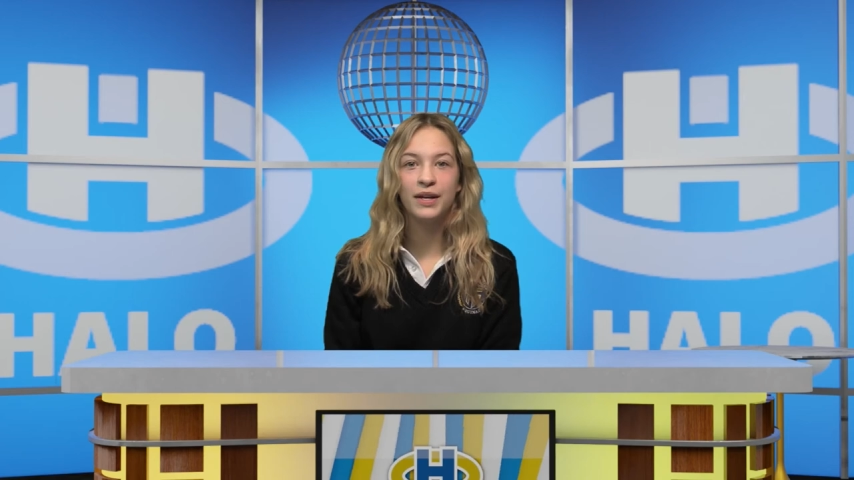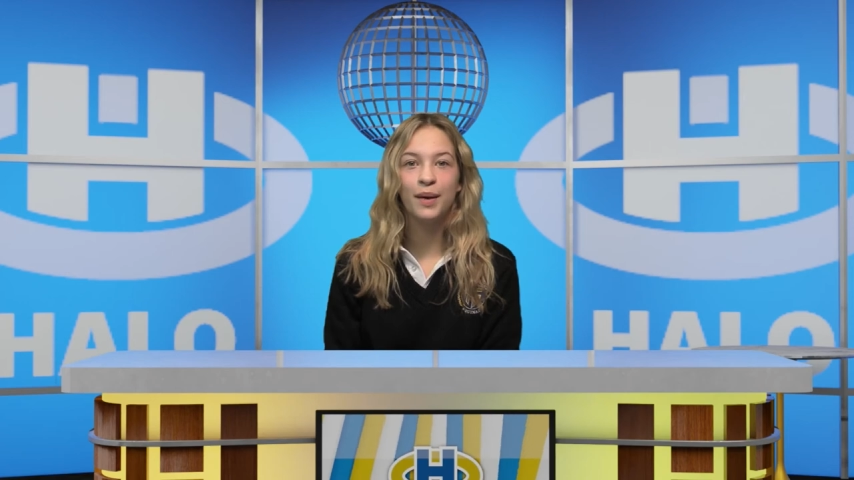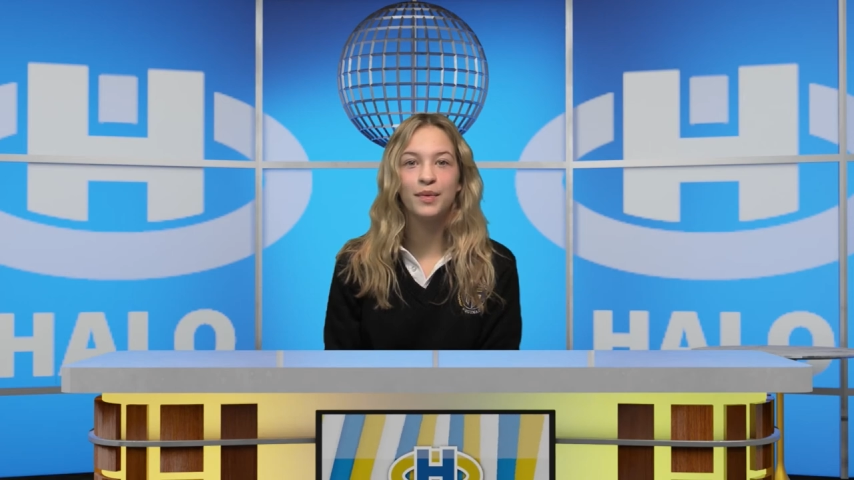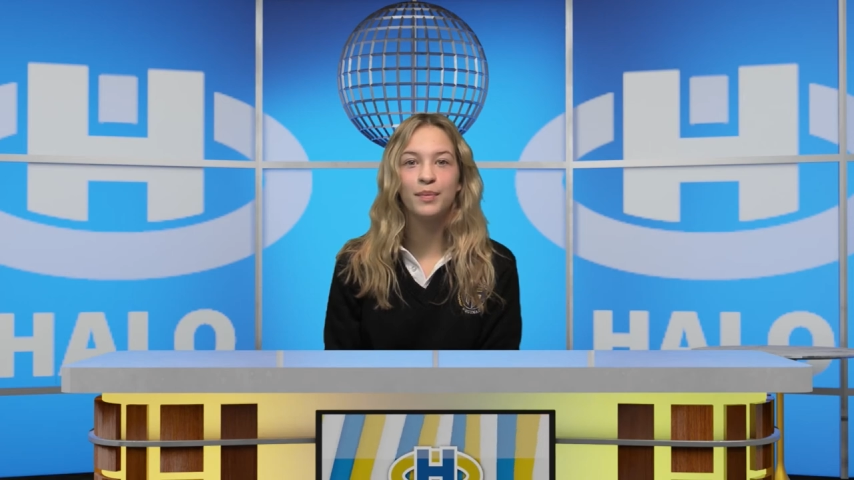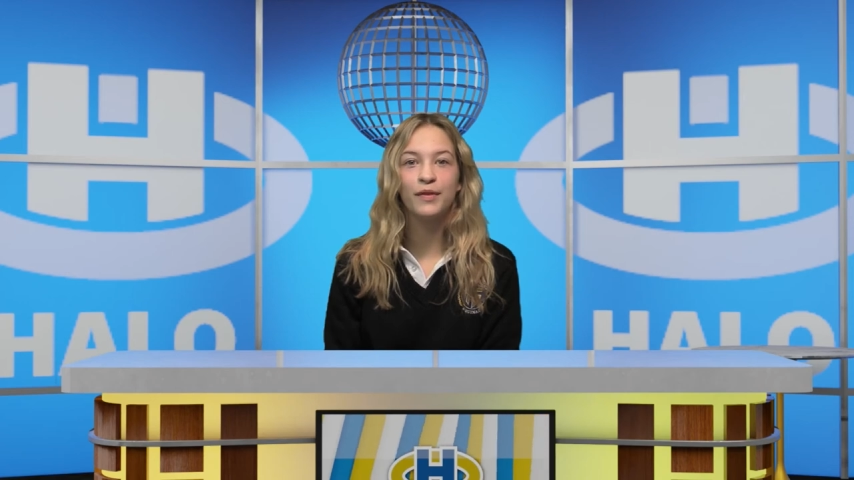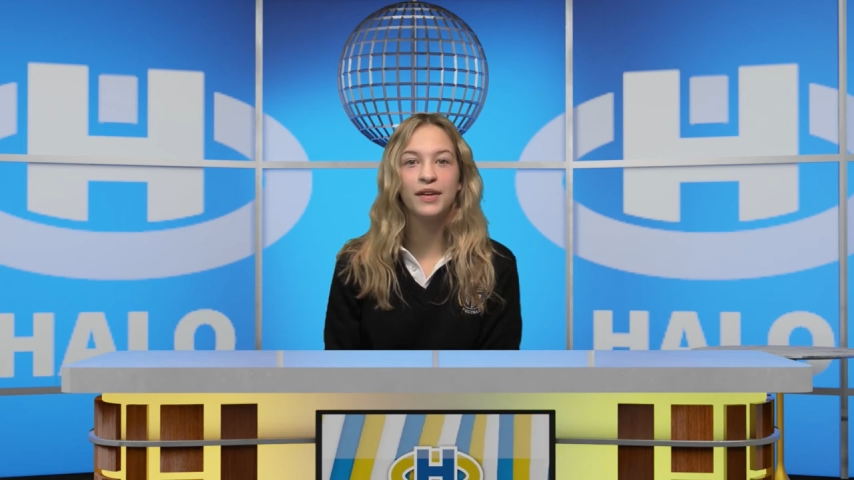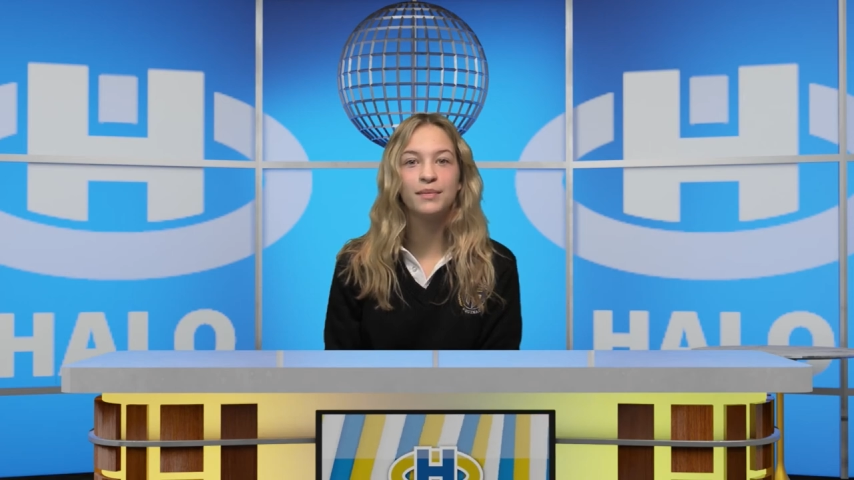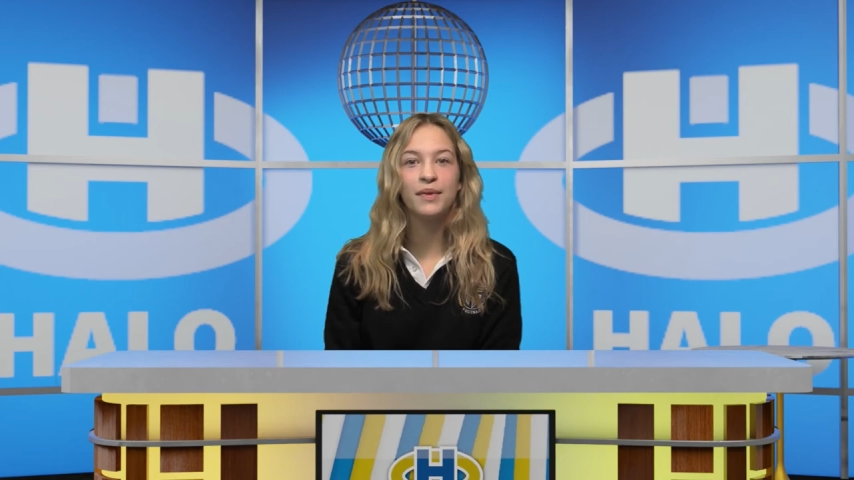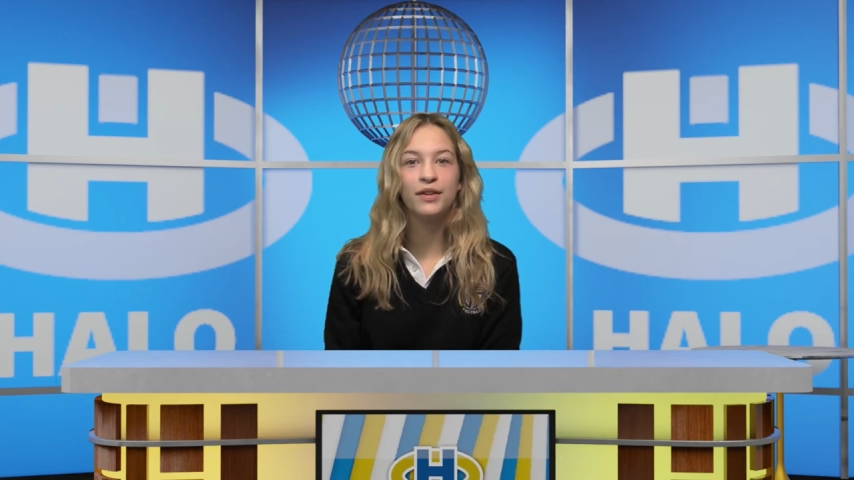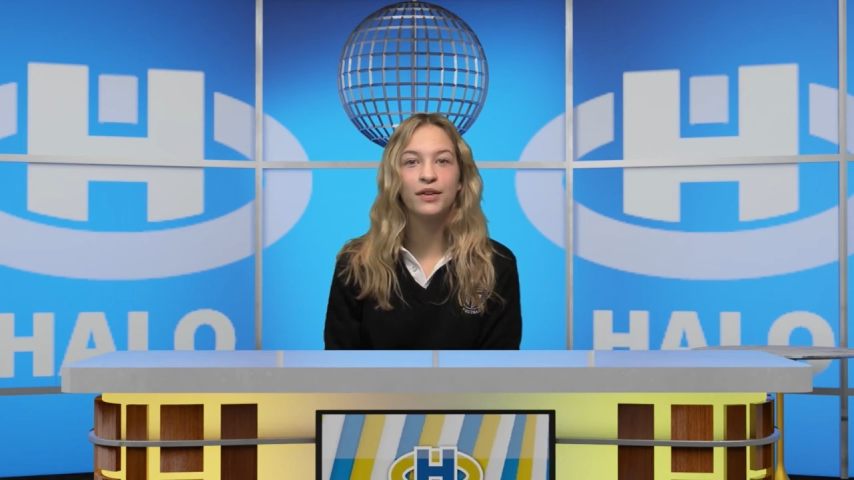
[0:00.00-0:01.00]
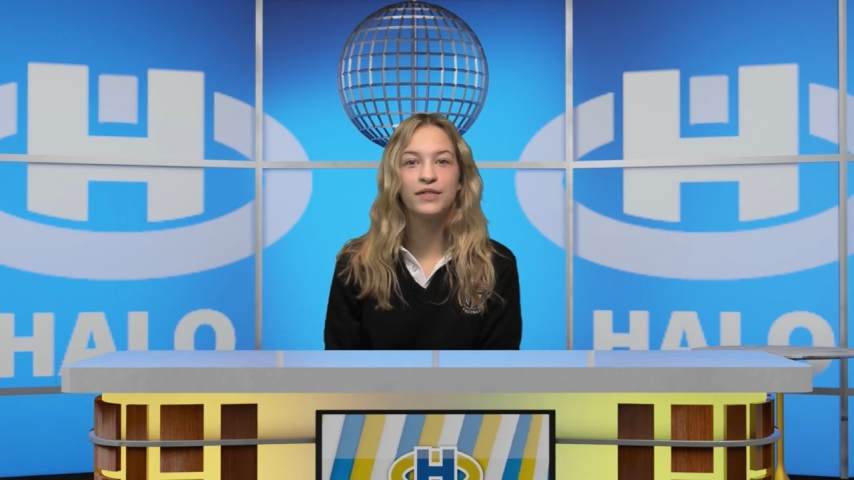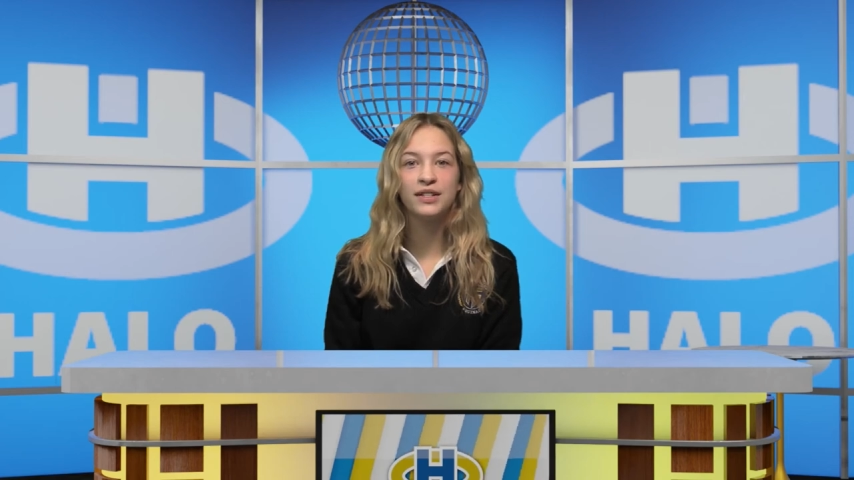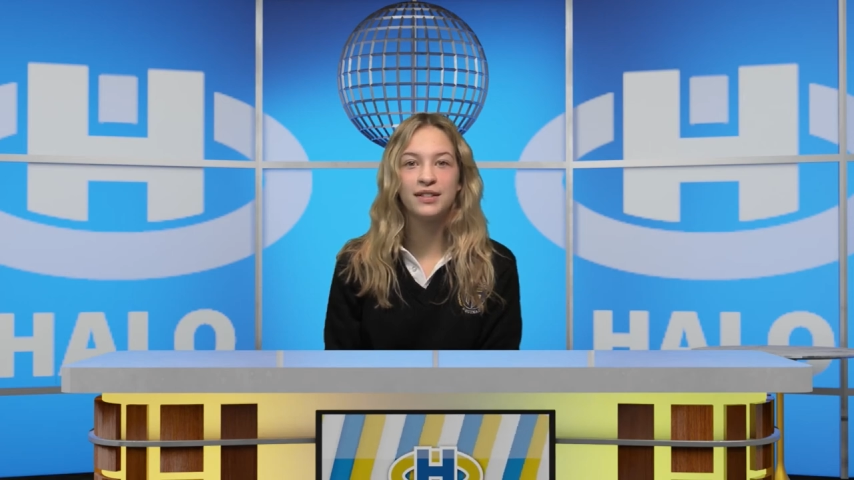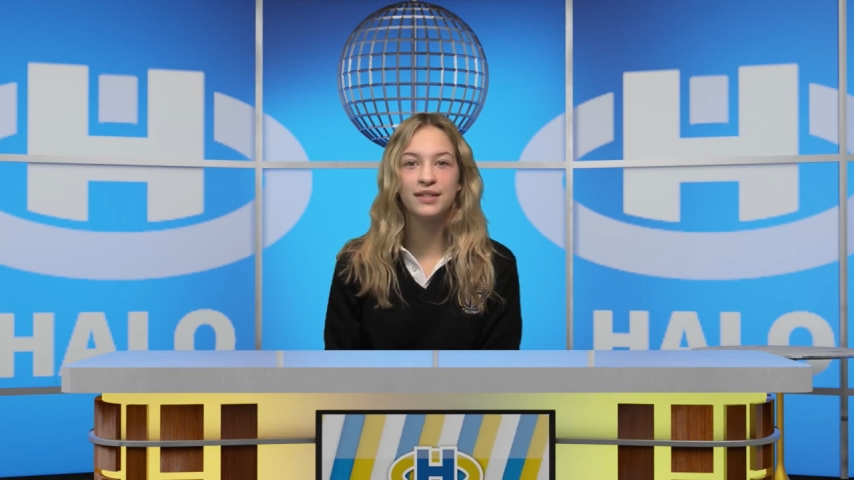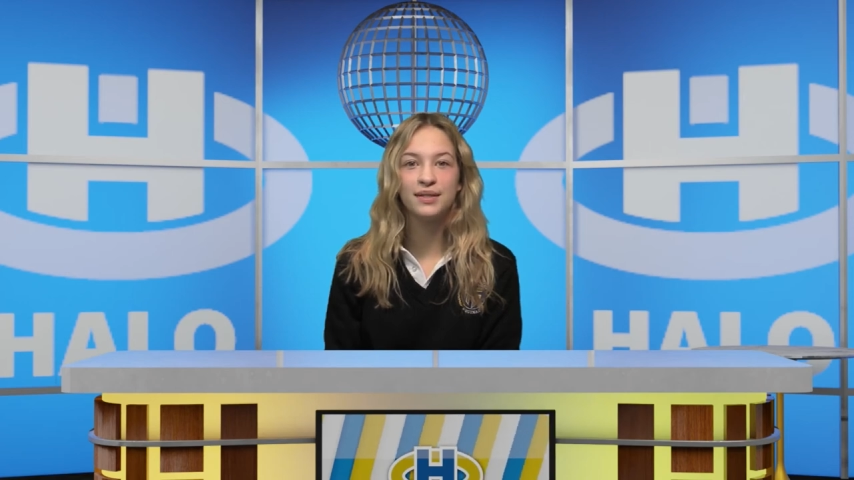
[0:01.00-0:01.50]
become the perfect mother of
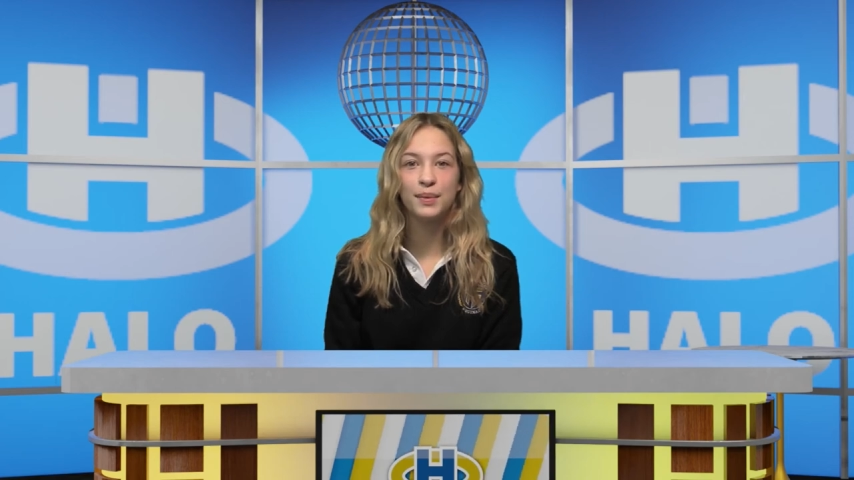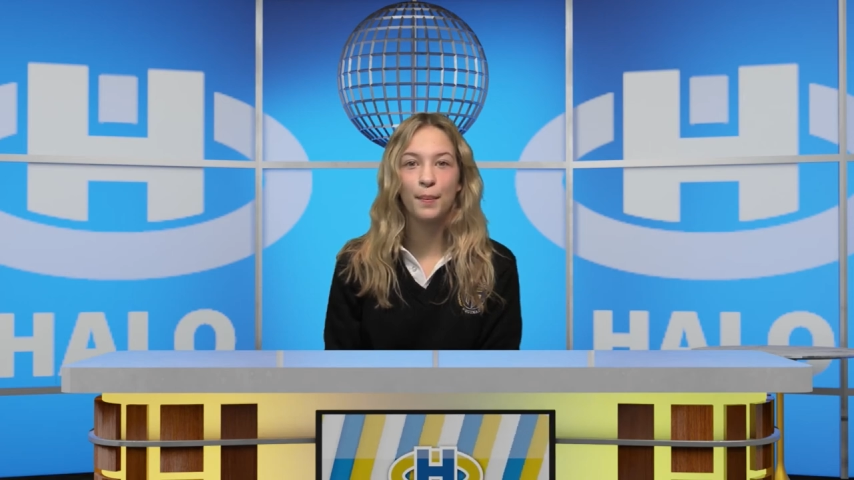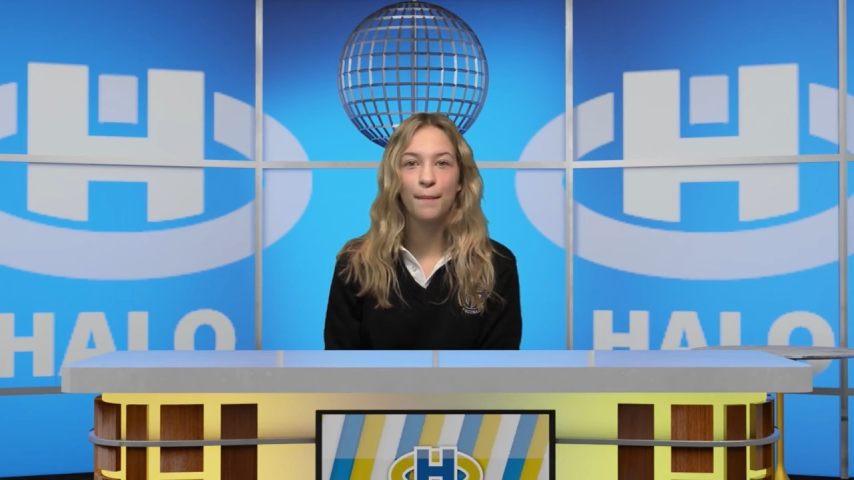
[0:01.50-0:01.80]
Jesus.